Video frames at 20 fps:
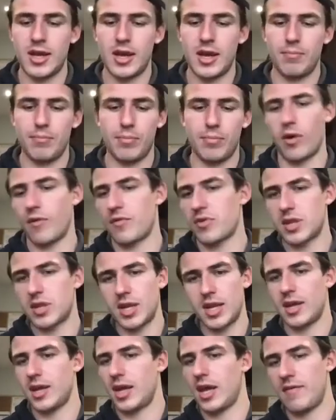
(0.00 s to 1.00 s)
But
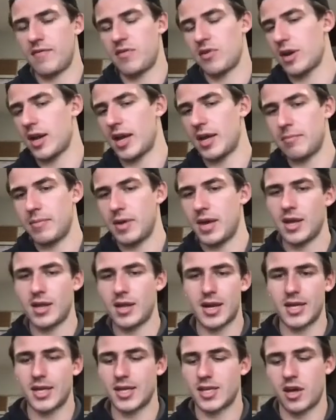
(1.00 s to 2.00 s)
obviously, if you're like me,
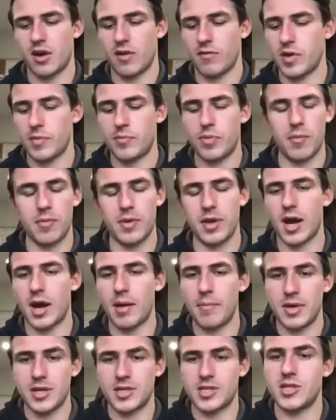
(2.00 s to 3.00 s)
like yourself, you probably
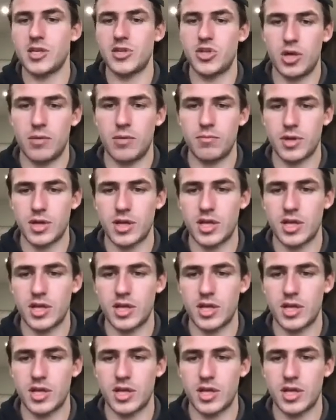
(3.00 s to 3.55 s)
are missing the gyms,